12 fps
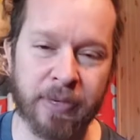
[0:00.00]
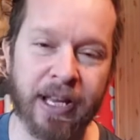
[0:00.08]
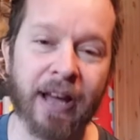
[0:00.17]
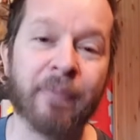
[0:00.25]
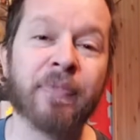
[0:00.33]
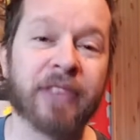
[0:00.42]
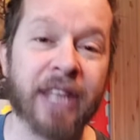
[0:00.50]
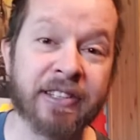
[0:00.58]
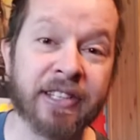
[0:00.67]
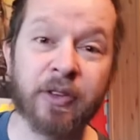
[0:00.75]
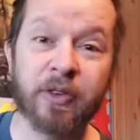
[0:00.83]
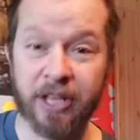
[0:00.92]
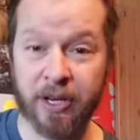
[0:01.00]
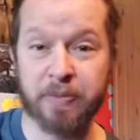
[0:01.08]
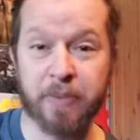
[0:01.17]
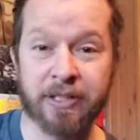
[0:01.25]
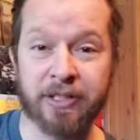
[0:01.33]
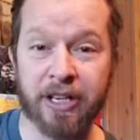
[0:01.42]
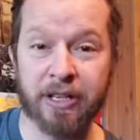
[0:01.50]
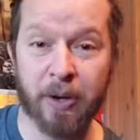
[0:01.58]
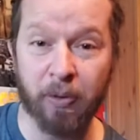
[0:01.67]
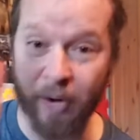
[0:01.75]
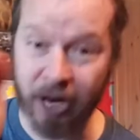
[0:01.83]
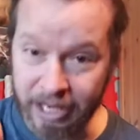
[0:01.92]
Yeah, that's the other thing I was about to talk
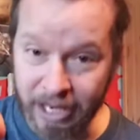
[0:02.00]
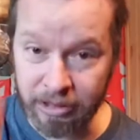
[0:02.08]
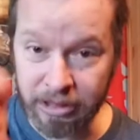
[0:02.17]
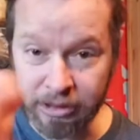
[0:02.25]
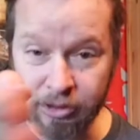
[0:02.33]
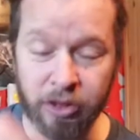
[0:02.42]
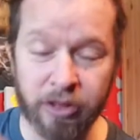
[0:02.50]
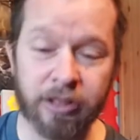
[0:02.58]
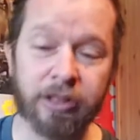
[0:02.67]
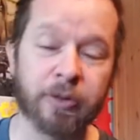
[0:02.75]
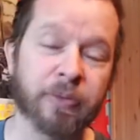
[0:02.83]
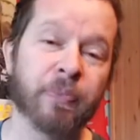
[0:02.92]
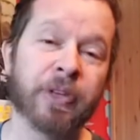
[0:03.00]
about right now. This is the good news.